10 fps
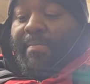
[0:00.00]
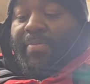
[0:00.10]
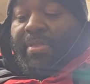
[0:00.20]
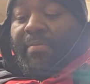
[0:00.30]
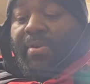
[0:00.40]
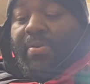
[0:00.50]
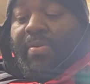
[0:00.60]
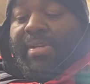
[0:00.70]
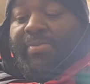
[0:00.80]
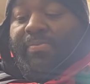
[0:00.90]
The
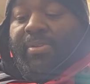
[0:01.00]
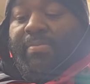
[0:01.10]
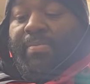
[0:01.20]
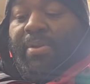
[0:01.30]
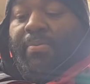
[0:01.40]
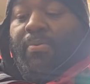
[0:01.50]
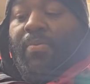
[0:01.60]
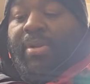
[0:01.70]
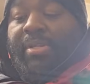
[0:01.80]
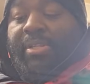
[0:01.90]
request from some people
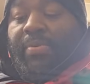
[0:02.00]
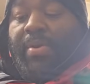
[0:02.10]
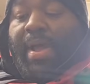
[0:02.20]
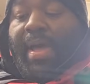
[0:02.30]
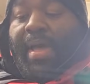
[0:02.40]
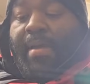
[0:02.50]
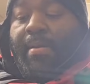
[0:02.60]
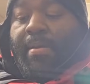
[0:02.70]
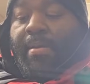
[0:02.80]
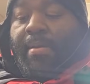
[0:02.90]
wanting to see what I
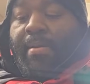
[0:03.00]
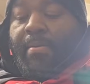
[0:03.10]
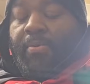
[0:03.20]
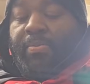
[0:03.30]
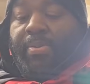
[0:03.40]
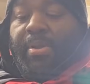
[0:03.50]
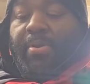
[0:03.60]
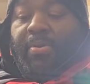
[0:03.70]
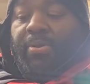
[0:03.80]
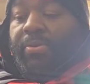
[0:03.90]
was planning
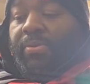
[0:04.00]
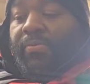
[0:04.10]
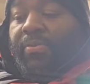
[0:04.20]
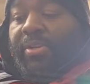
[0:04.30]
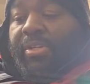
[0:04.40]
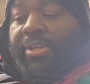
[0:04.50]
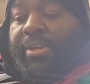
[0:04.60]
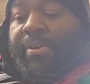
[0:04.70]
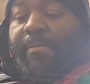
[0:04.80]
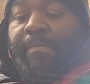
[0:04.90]
on using for this
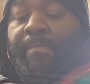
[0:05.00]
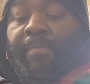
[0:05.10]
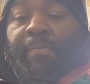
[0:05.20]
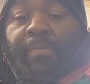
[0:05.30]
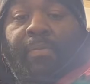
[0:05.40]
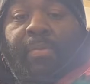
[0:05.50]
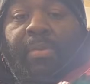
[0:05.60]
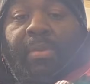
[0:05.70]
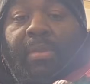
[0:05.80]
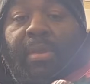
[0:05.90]
year.
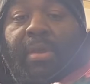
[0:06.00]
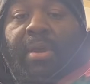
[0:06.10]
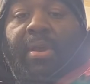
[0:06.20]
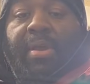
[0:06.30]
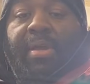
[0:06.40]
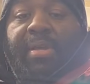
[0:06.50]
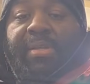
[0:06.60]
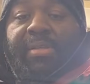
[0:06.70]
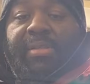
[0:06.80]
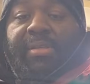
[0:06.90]
Here
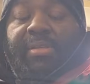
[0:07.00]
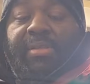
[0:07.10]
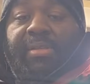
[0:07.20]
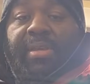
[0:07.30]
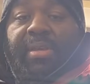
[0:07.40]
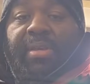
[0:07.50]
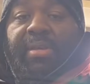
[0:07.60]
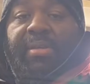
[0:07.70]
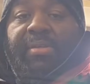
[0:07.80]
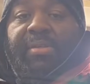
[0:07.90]
is the
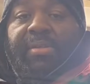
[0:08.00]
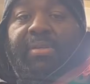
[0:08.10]
Steez.